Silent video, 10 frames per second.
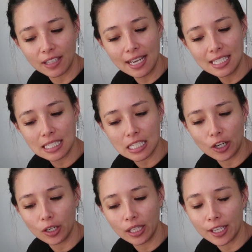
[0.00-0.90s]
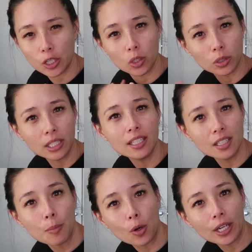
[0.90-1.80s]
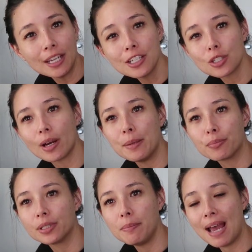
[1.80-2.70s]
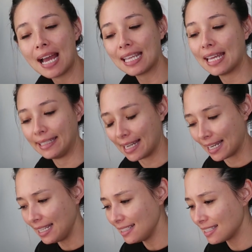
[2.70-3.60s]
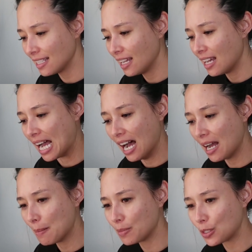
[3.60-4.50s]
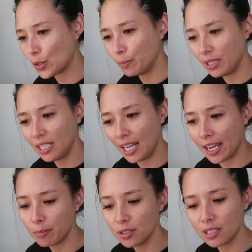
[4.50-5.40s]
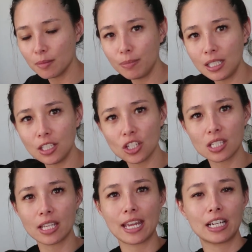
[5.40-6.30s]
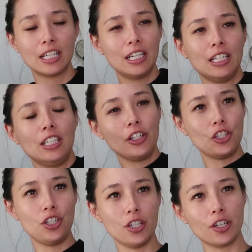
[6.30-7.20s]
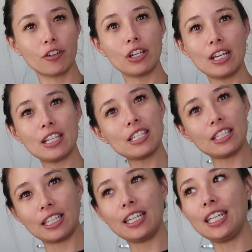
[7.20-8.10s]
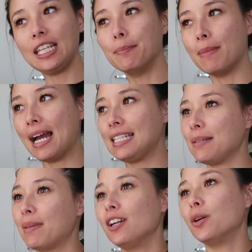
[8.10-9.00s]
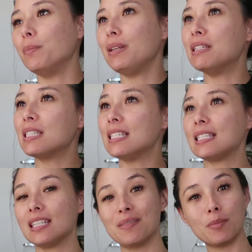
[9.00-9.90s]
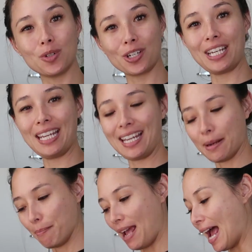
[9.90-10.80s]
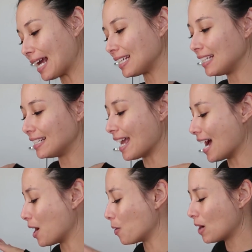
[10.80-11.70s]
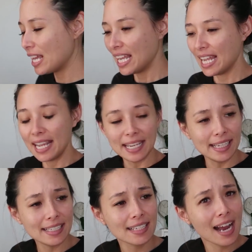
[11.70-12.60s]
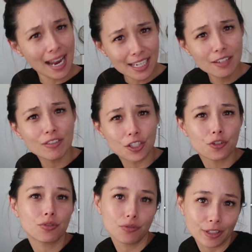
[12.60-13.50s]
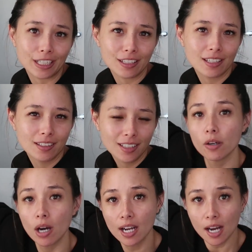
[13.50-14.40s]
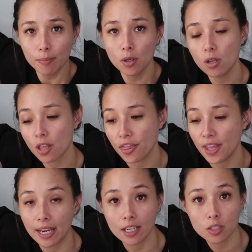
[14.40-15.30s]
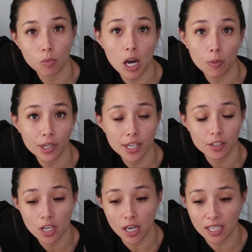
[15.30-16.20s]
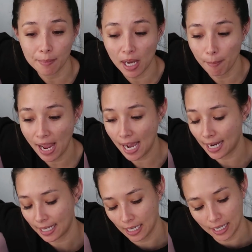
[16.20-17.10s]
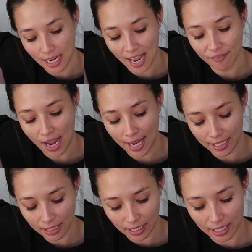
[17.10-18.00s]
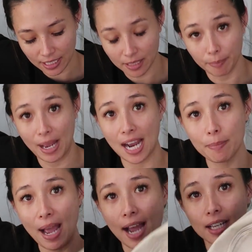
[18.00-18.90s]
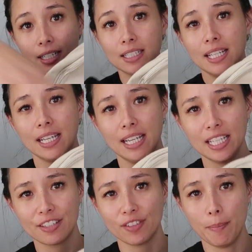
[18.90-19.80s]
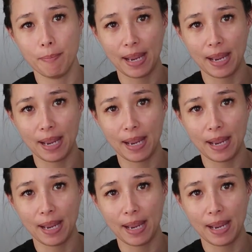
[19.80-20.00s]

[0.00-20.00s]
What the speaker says: flights like early in the morning, so I pre-pack at night. So being able to be just like luxuriously minding my own business in the morning and packing now is kind of a treat. So a couple things while we're here talking about packing. I've added this backpack. It's from